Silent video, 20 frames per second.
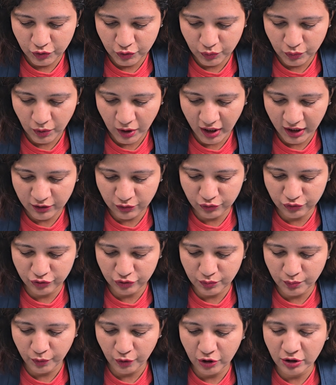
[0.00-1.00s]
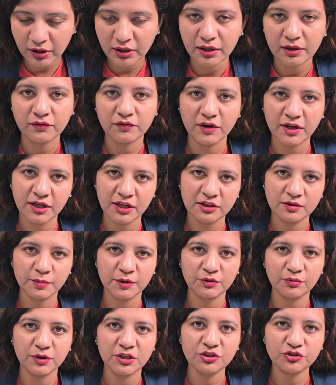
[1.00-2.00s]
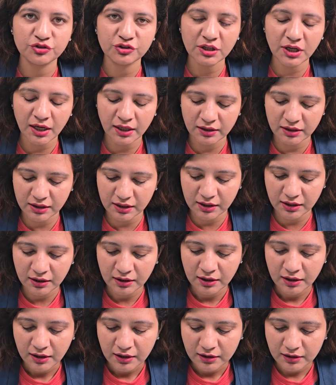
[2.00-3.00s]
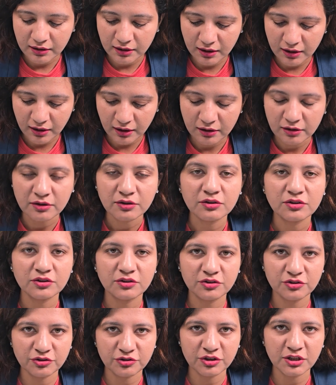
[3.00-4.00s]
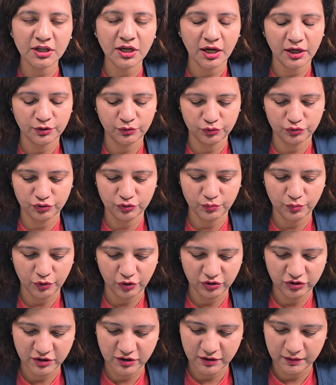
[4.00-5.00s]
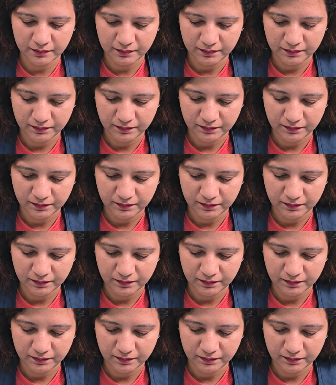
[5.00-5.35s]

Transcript: 2 hydrogen bond, whereas between G and C, there are 3 hydrogen bonds.